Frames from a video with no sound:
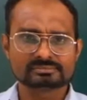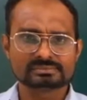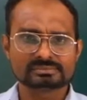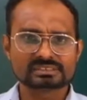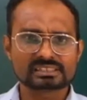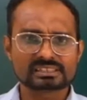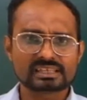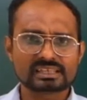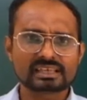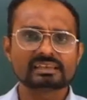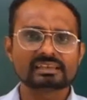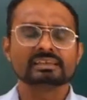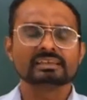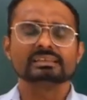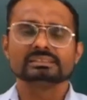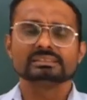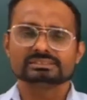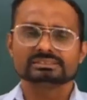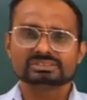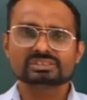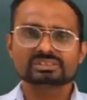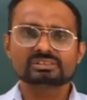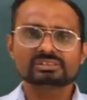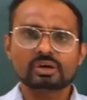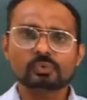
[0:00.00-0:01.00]
Okay,
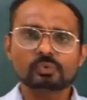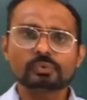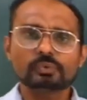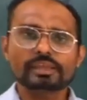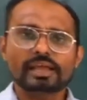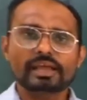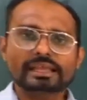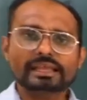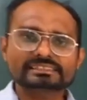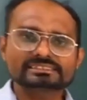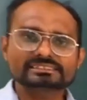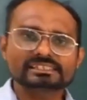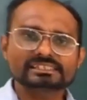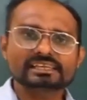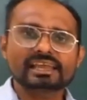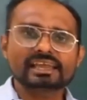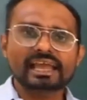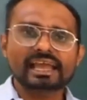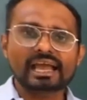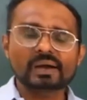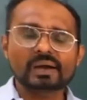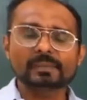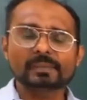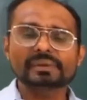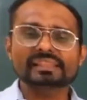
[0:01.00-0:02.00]
so now we actually
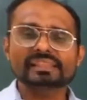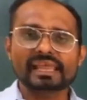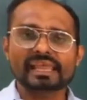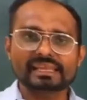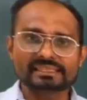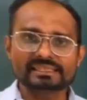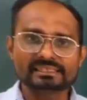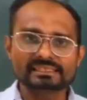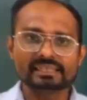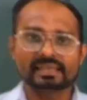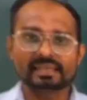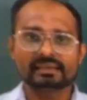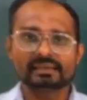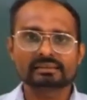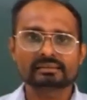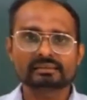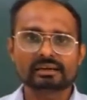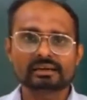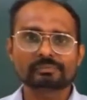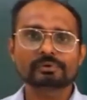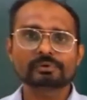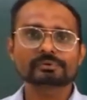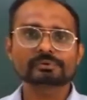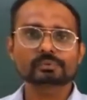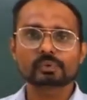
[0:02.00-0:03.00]
have an idea
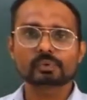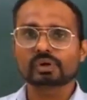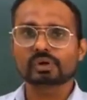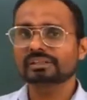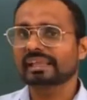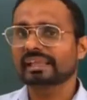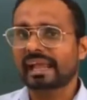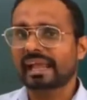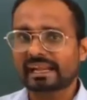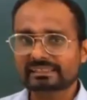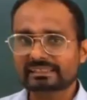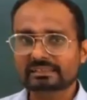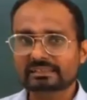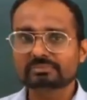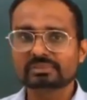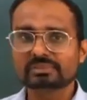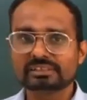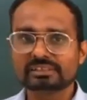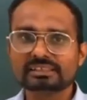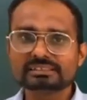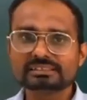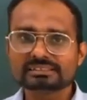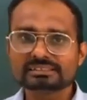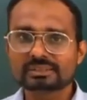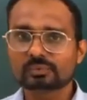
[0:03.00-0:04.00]
about what atom
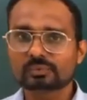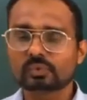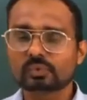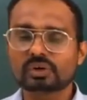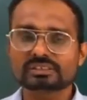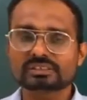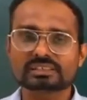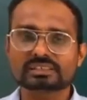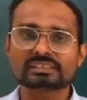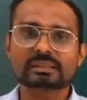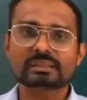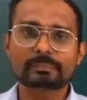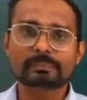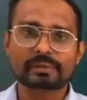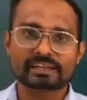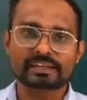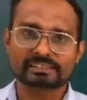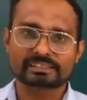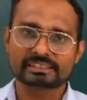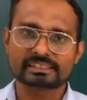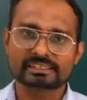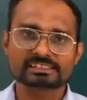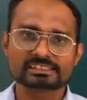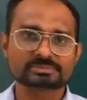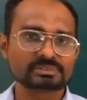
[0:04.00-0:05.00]
is and what are the
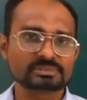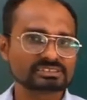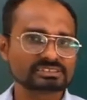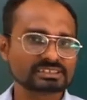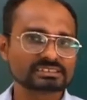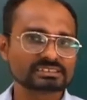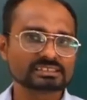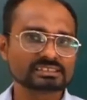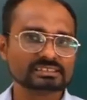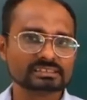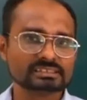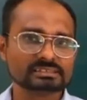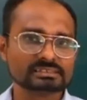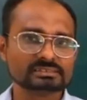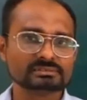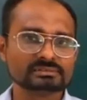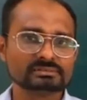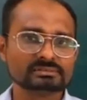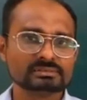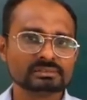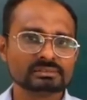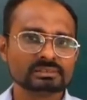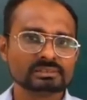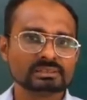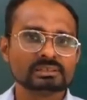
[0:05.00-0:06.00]
particles present in it.
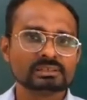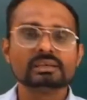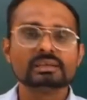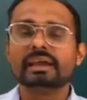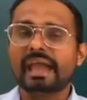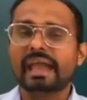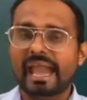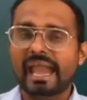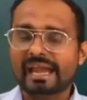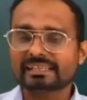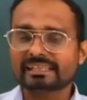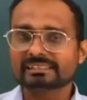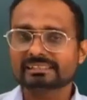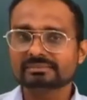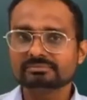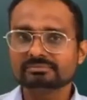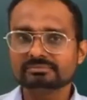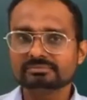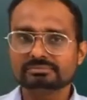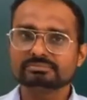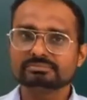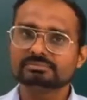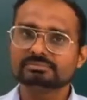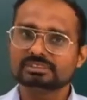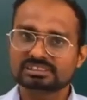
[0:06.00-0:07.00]
Atom
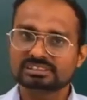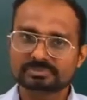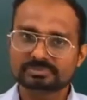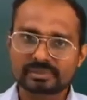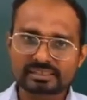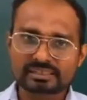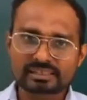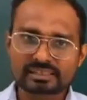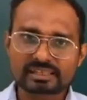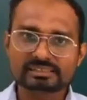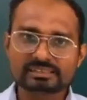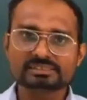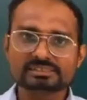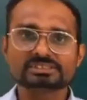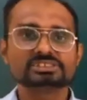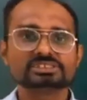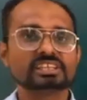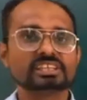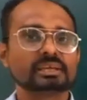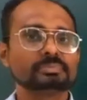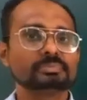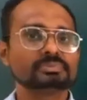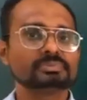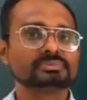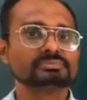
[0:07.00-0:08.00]
is spherical in
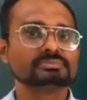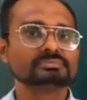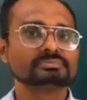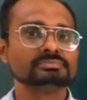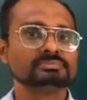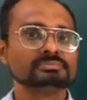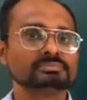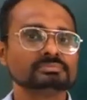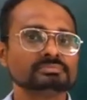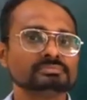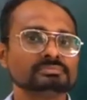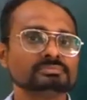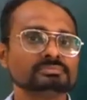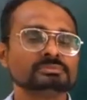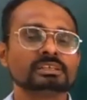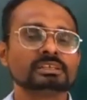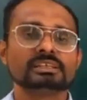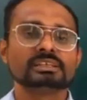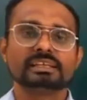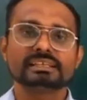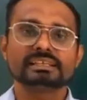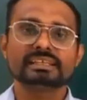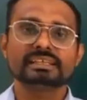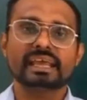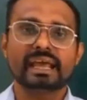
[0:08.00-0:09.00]
shape.
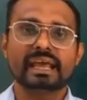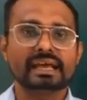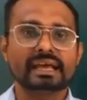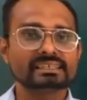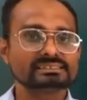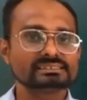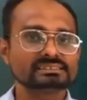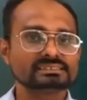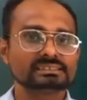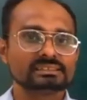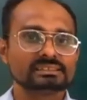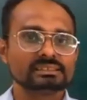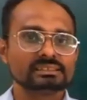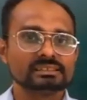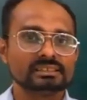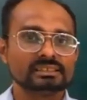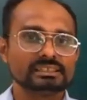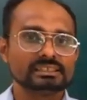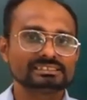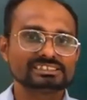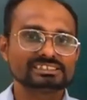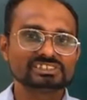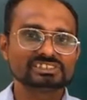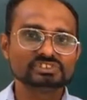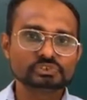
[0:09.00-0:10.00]
It has
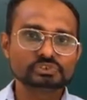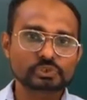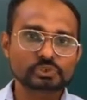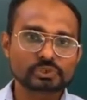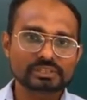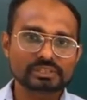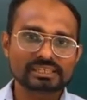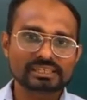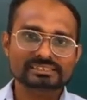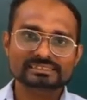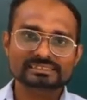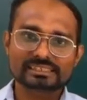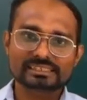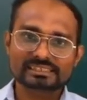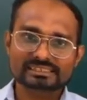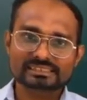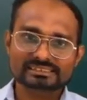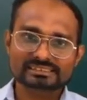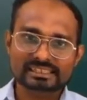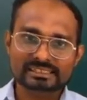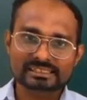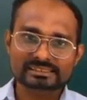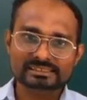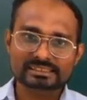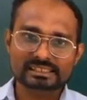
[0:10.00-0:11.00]
its nucleus at the
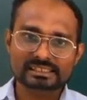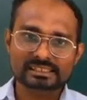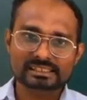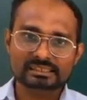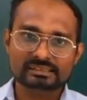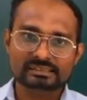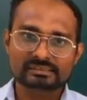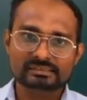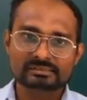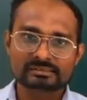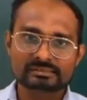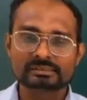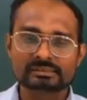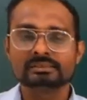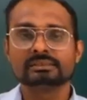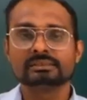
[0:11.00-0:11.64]
center.